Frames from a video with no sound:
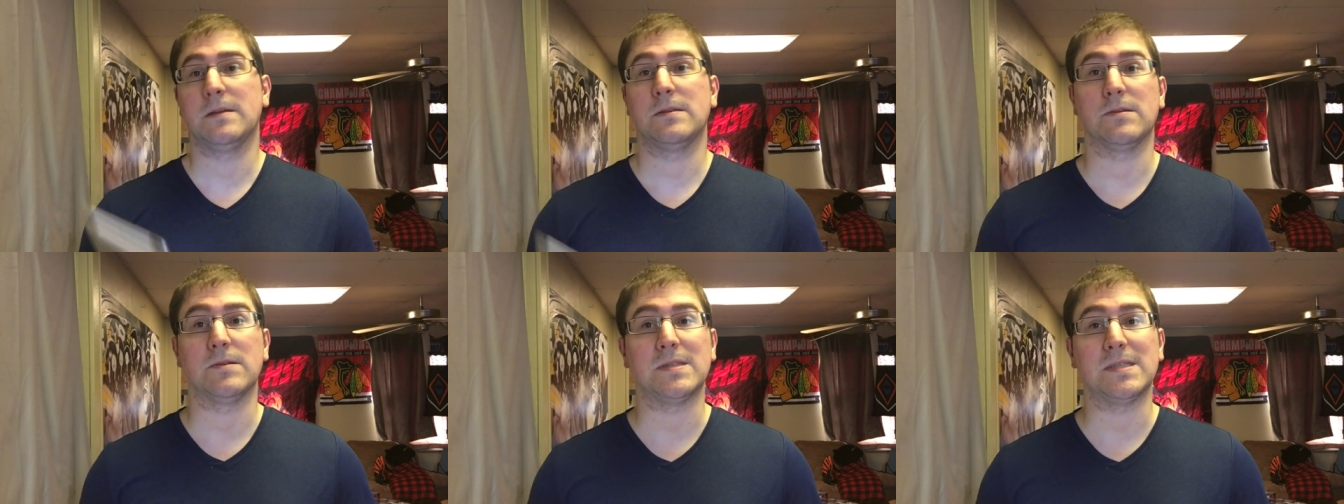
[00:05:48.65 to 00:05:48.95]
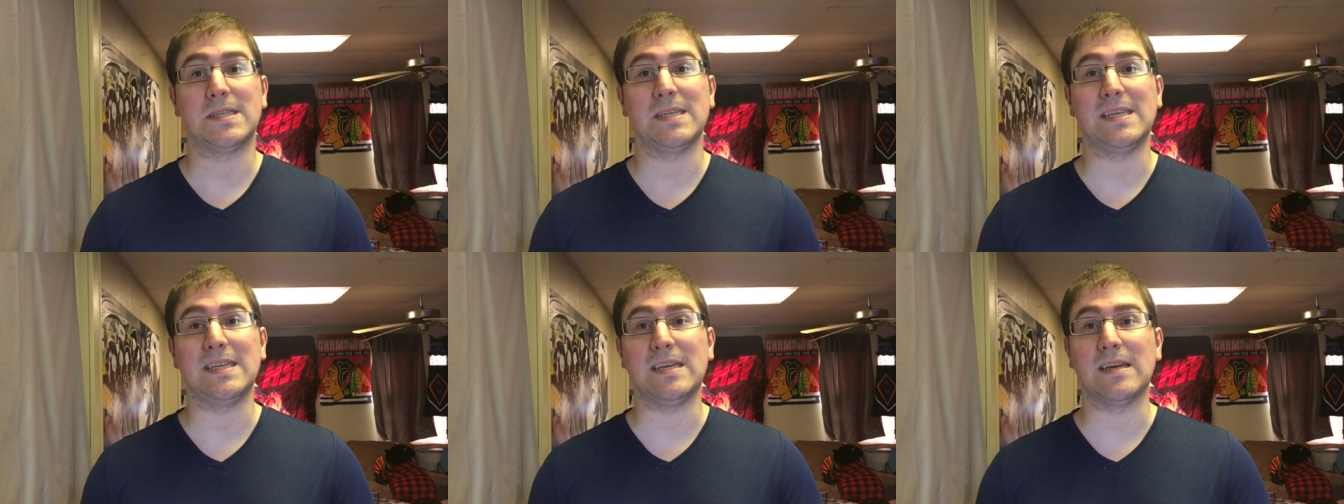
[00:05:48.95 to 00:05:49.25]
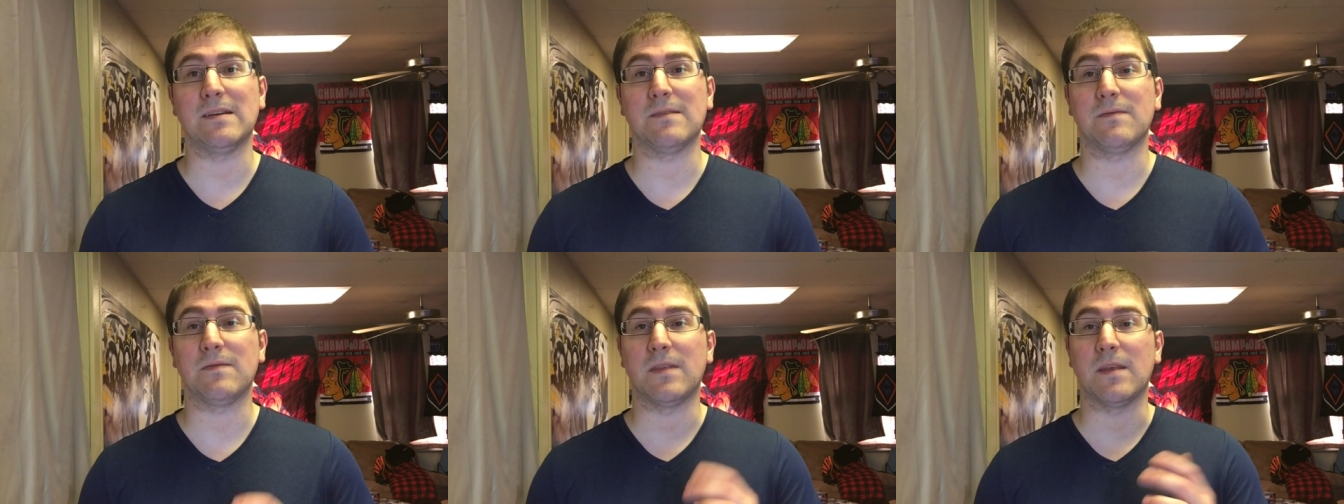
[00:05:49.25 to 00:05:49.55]
So let's
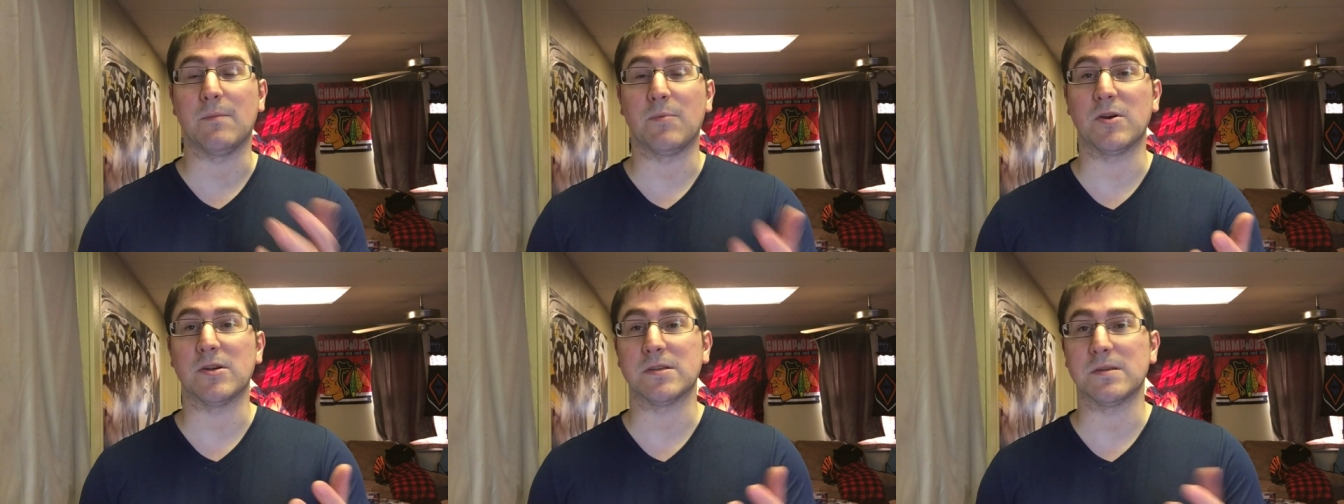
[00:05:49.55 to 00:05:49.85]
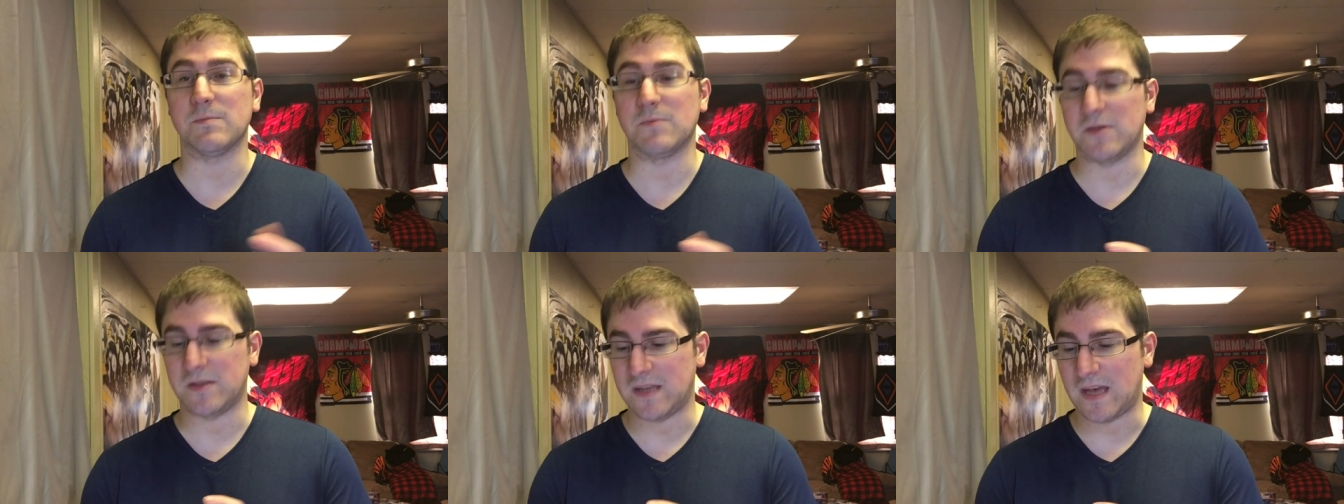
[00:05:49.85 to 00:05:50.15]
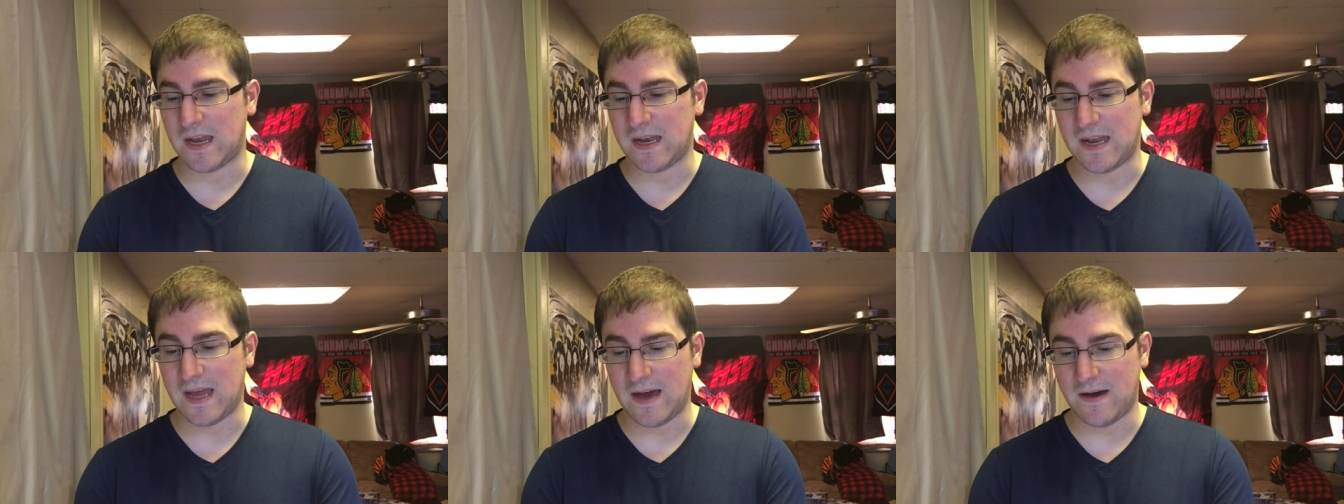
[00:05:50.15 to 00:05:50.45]
see if the person put
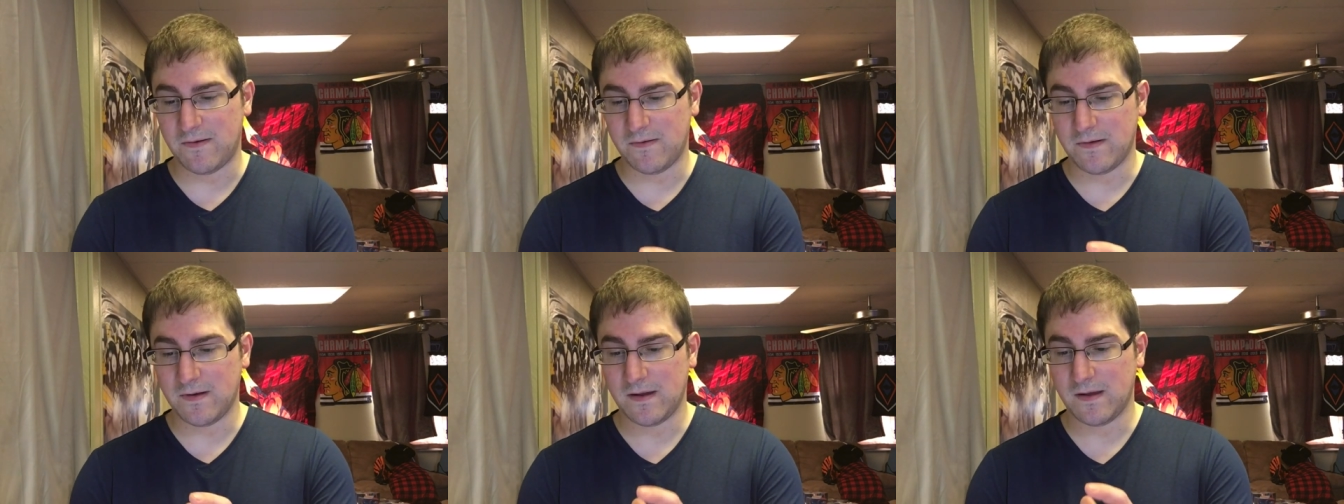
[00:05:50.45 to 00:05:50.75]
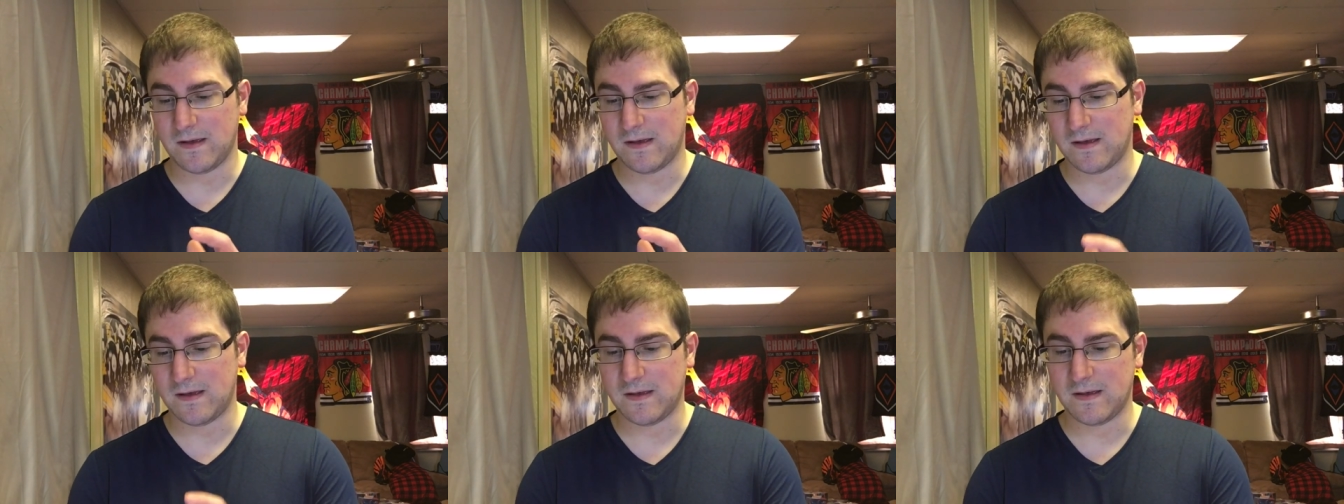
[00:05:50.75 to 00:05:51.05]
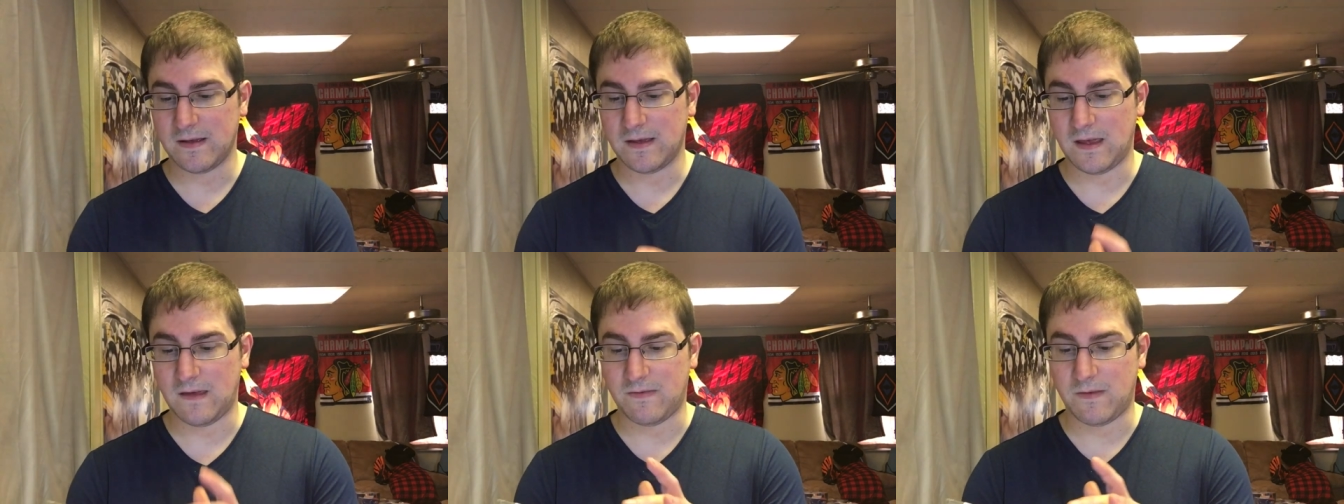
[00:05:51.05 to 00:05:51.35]
that down.
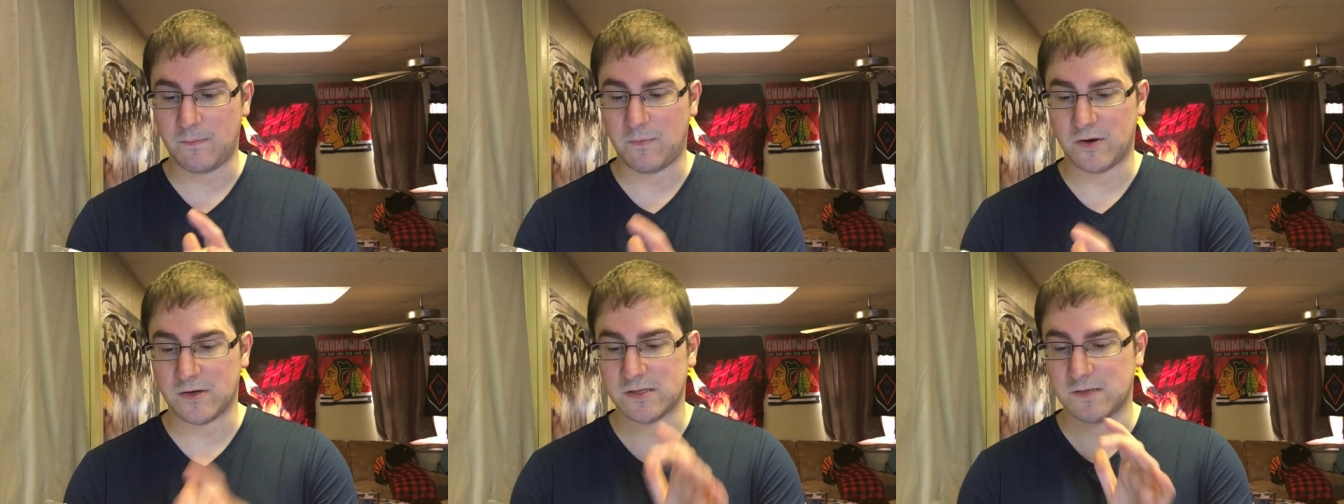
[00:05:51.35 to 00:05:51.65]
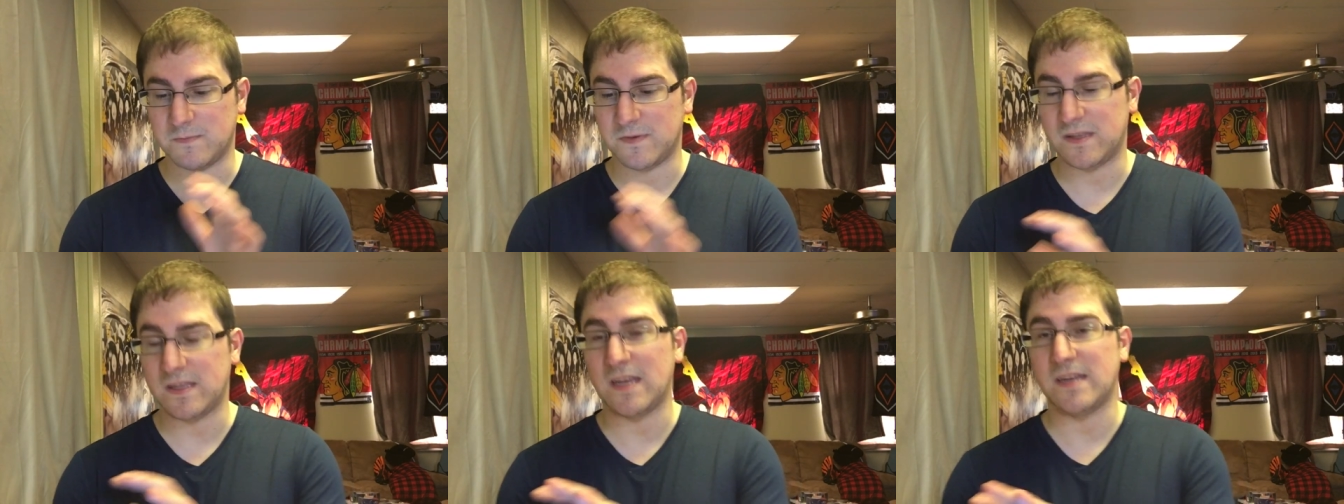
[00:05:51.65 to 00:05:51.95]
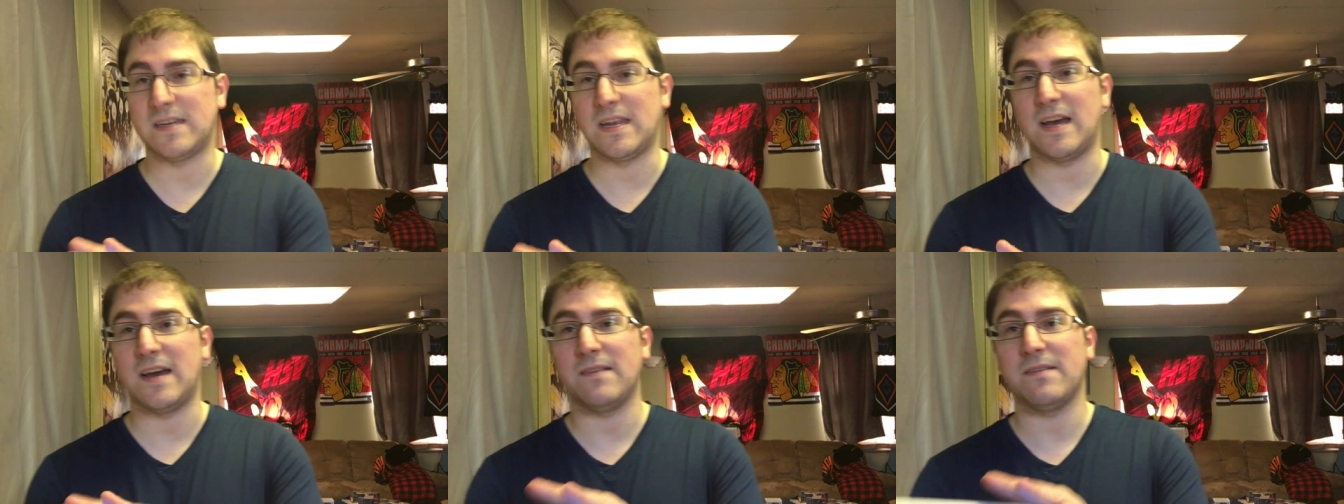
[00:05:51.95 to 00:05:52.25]
If the person put
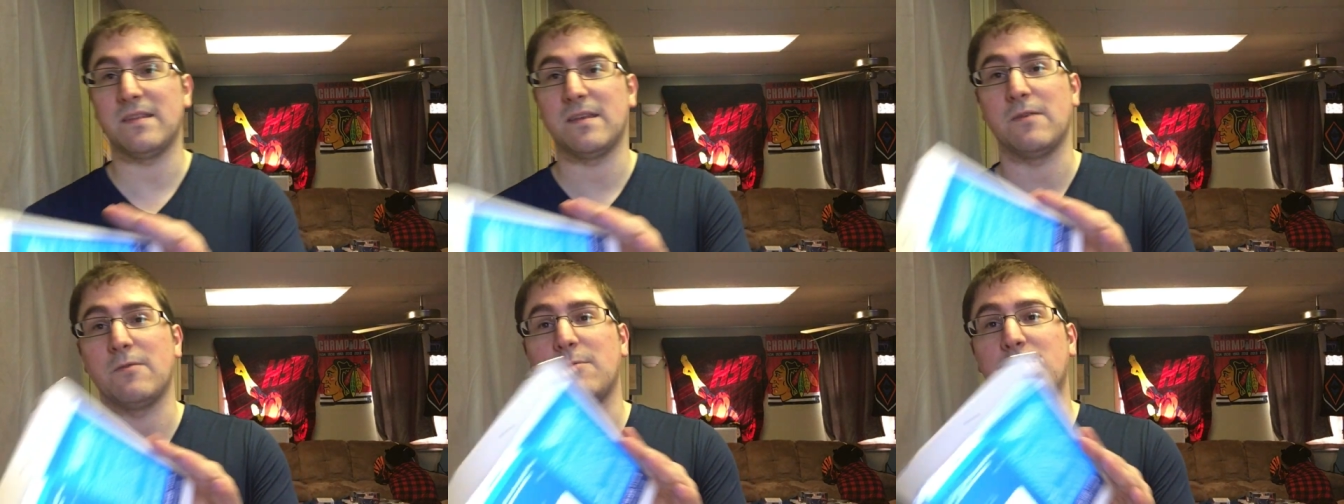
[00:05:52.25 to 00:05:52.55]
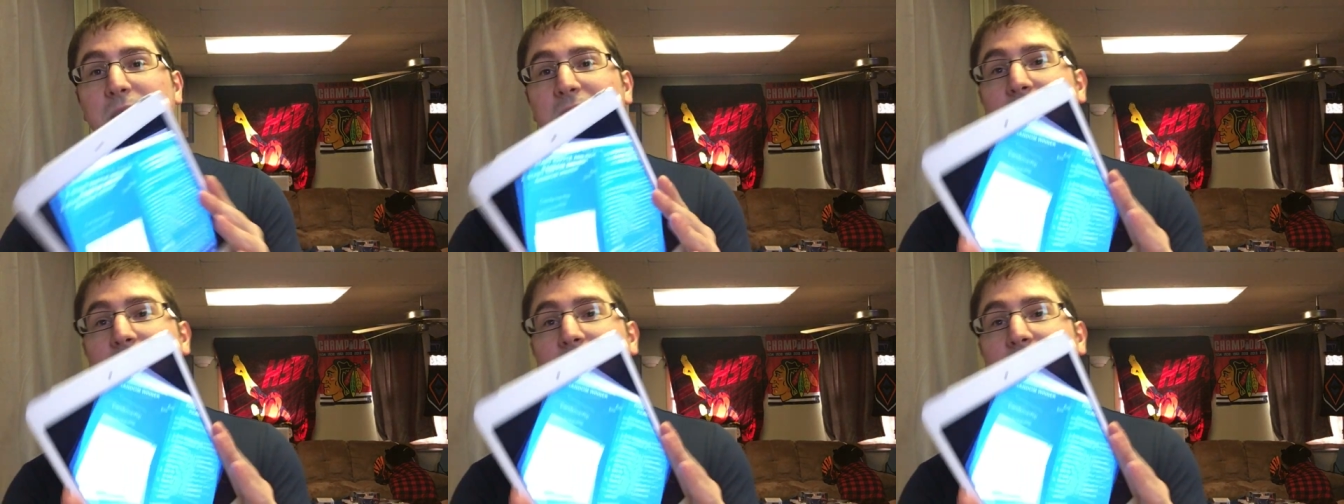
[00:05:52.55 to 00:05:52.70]
that down, they would